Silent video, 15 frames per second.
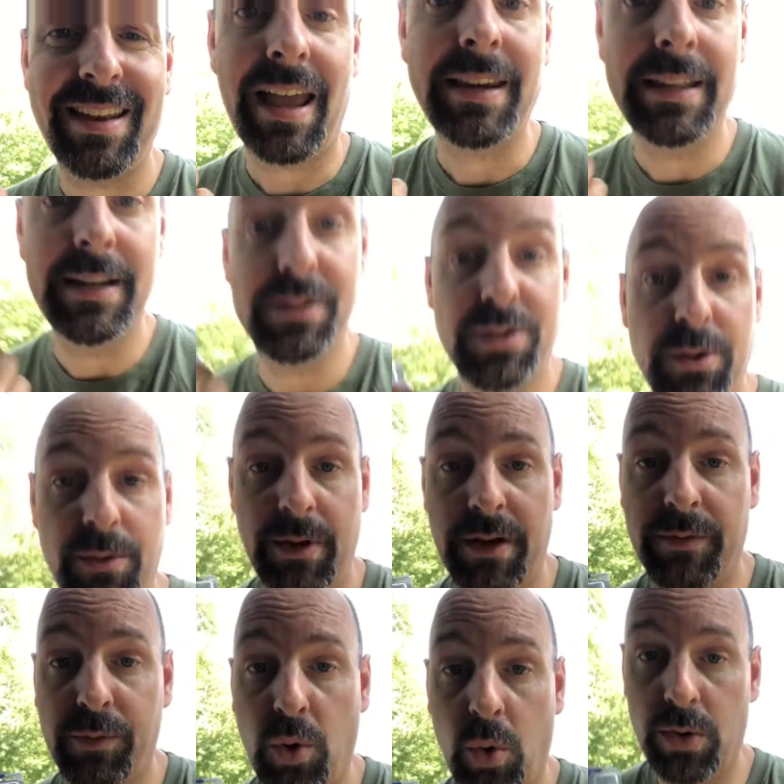I needed two, and
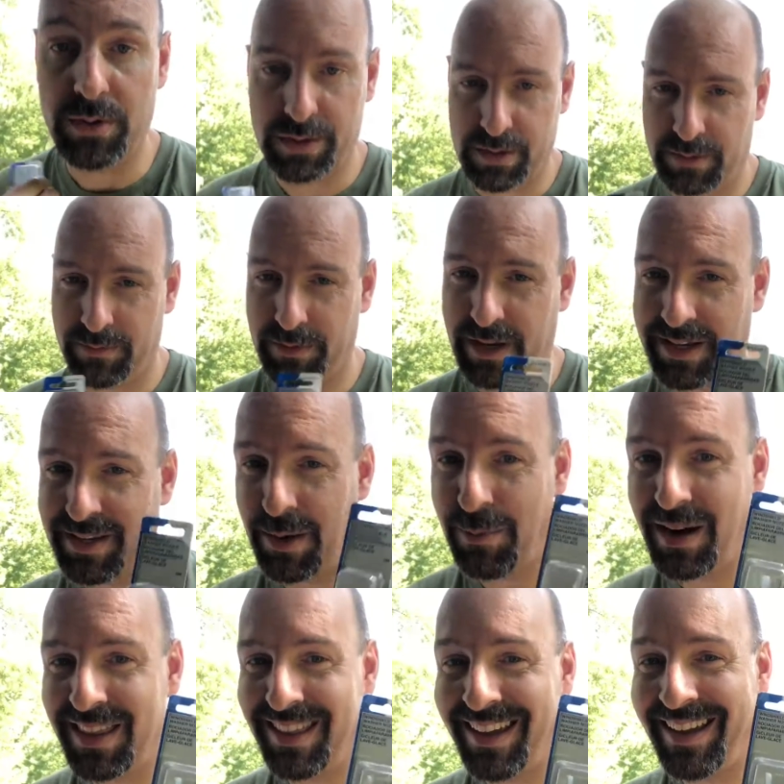of course, guess how
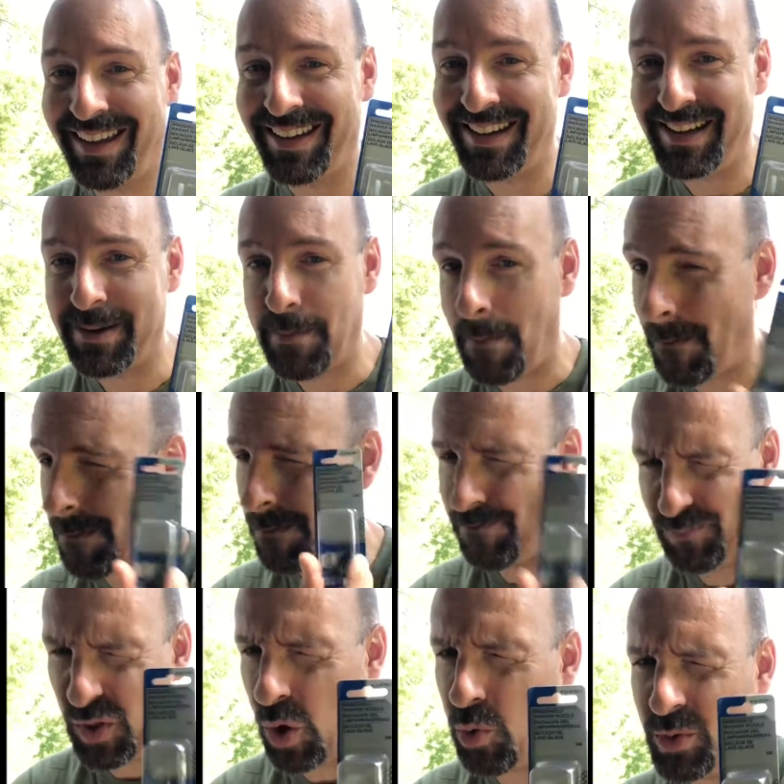many they had?
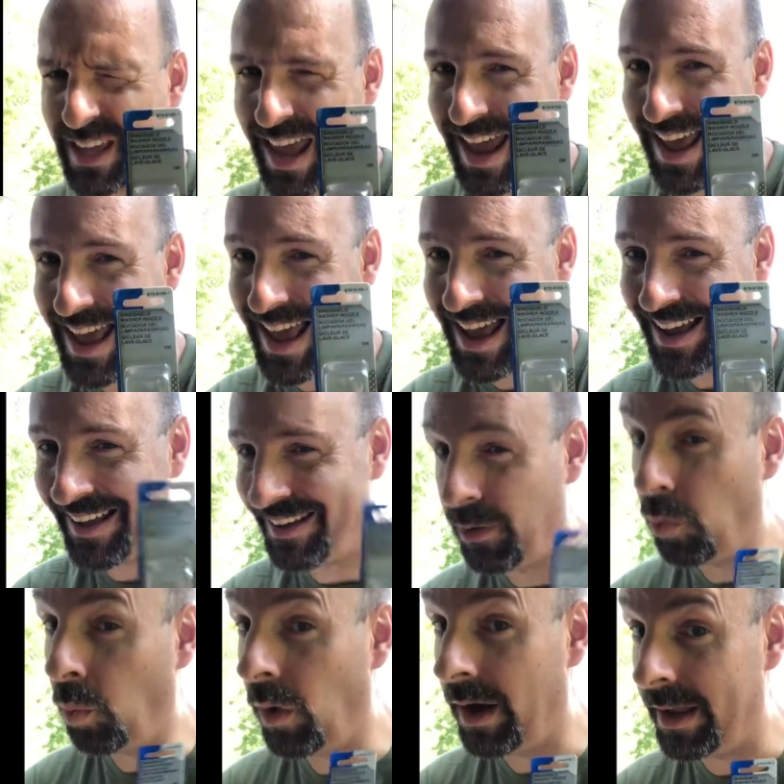Oh yeah,
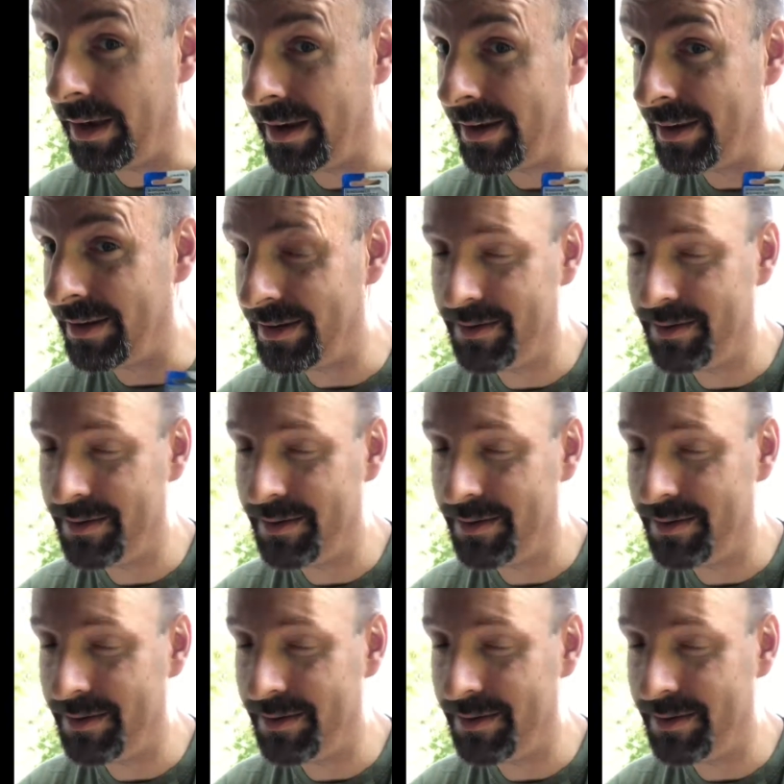one.